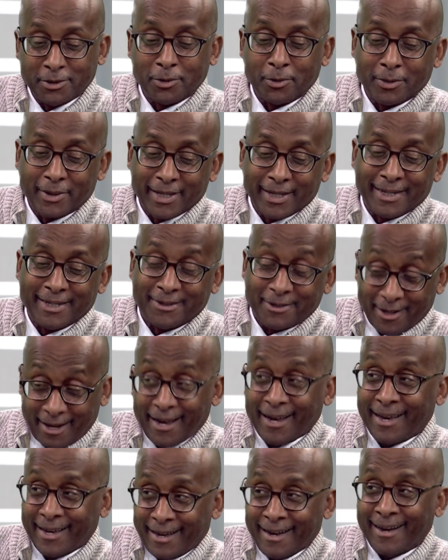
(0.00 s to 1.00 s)
okay. It's
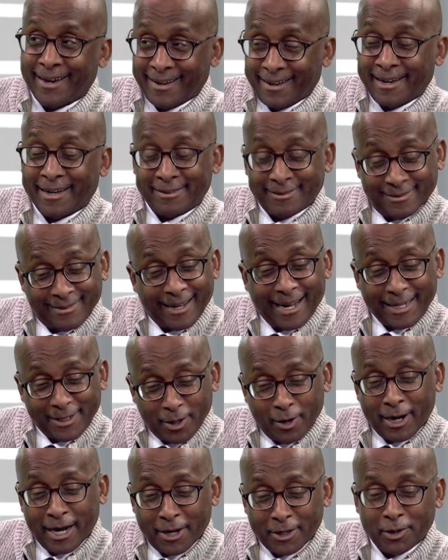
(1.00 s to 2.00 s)
I, I, I
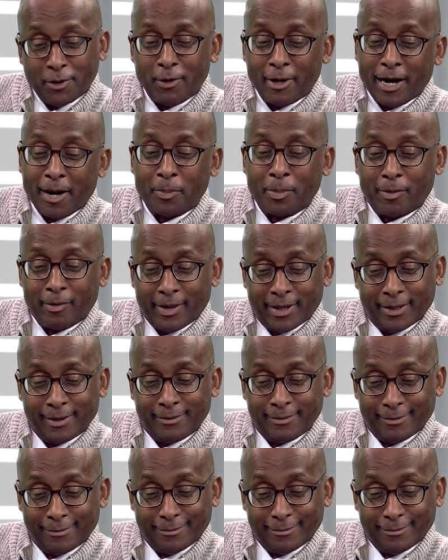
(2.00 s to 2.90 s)
know how you operate.